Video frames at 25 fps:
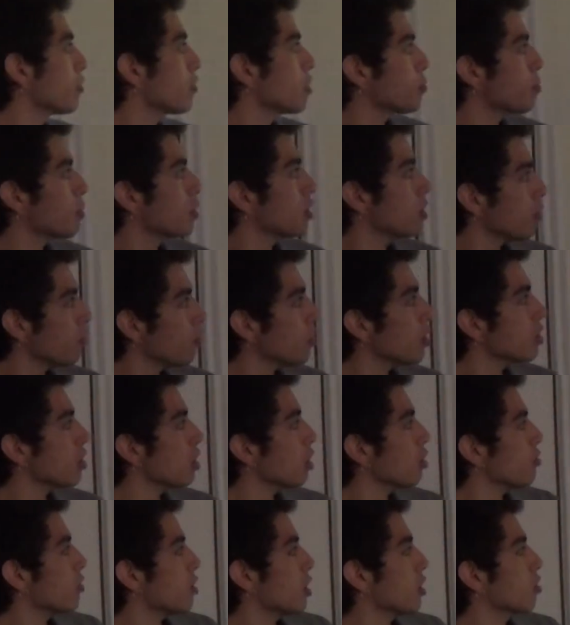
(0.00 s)
of a specific set
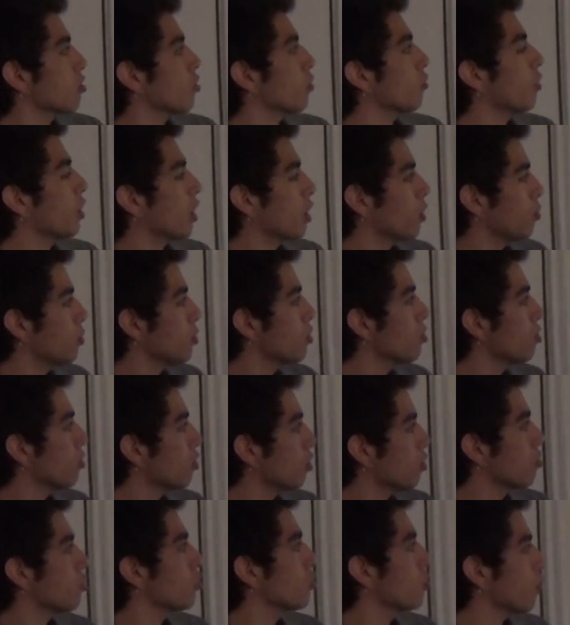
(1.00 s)
of chunks of language
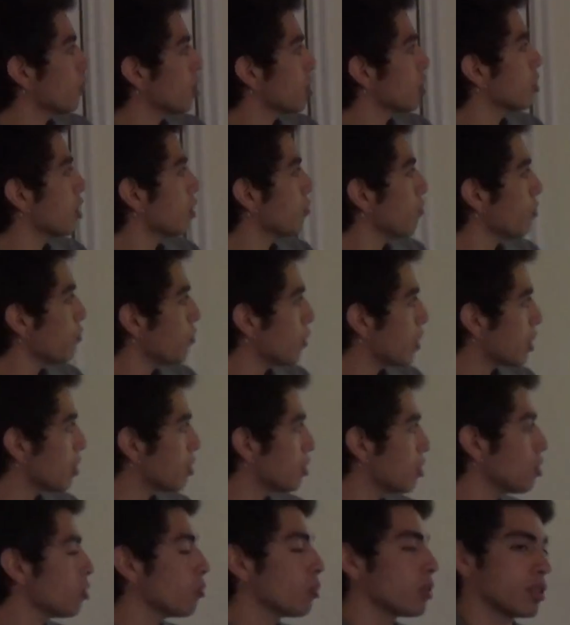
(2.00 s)
on students'
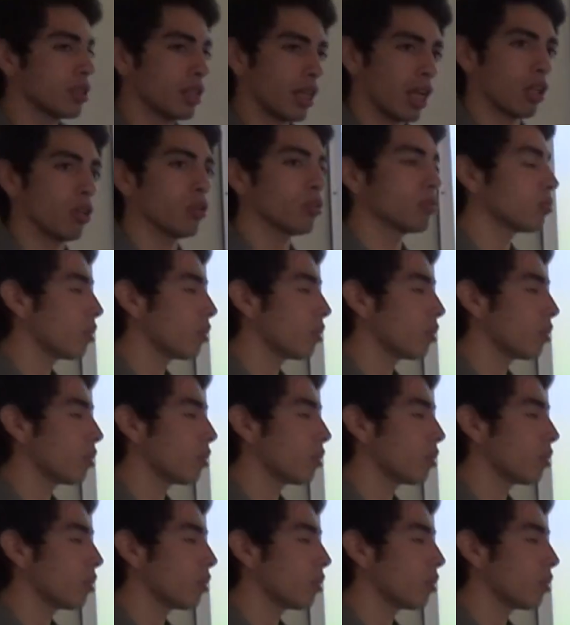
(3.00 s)
self-efficacy when dialogue